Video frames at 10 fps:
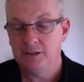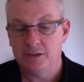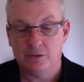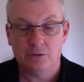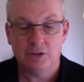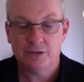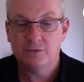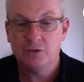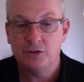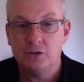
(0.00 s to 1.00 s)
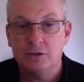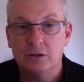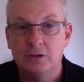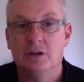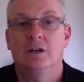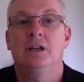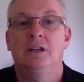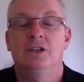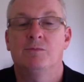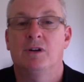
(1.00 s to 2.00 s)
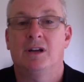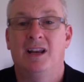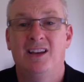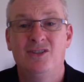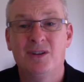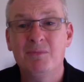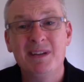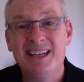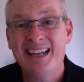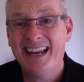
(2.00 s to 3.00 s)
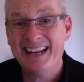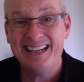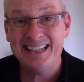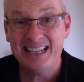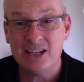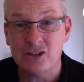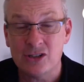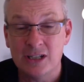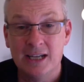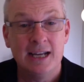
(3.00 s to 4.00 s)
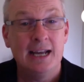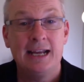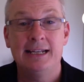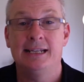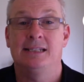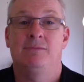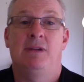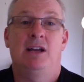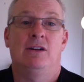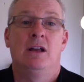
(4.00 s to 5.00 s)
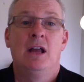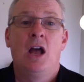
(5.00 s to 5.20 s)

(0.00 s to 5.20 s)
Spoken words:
So it's for your target niche market, and you can be in any niche. It doesn't matter.